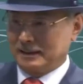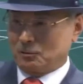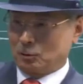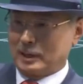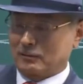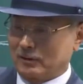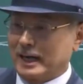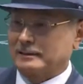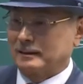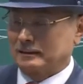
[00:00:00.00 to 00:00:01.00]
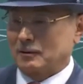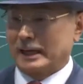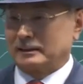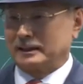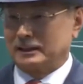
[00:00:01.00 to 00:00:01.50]
curriculum
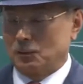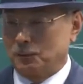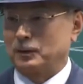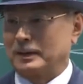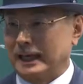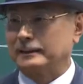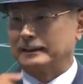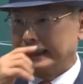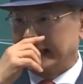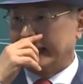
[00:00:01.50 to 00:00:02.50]
will be launched.